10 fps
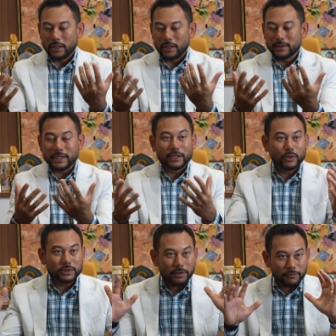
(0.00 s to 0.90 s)
is
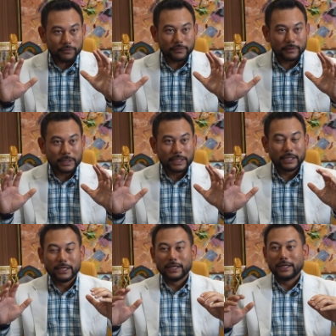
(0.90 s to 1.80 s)
inclusive,
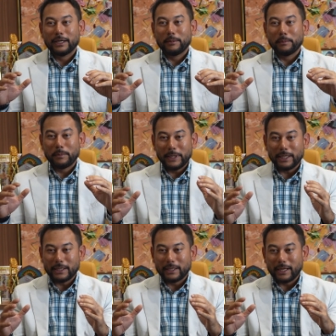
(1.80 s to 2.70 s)

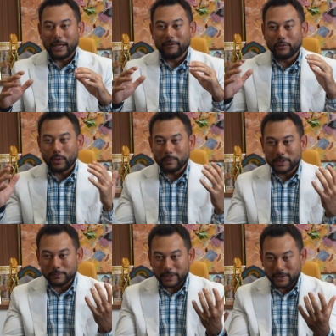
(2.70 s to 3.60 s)
but everyone
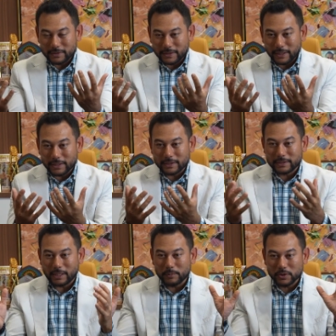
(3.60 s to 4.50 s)
must sing the
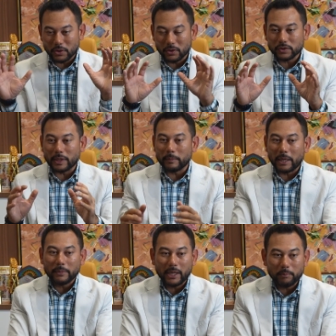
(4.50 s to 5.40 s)
same song. So
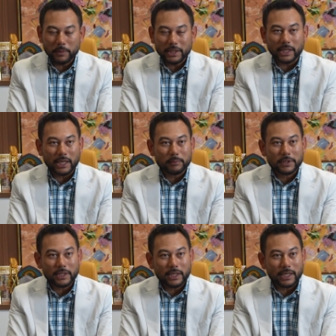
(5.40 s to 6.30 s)
I'm happy that
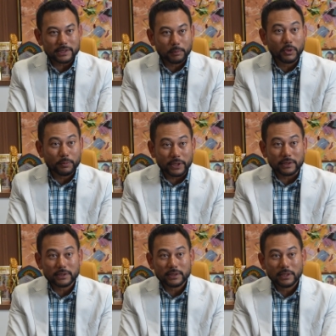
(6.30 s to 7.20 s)
MTA has a
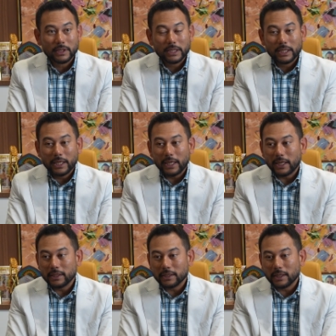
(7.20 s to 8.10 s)
blueprint,
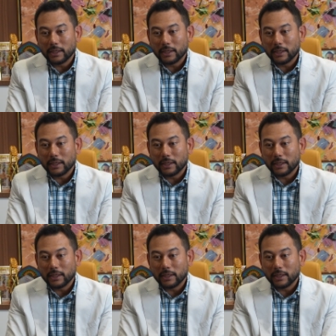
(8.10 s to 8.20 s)
and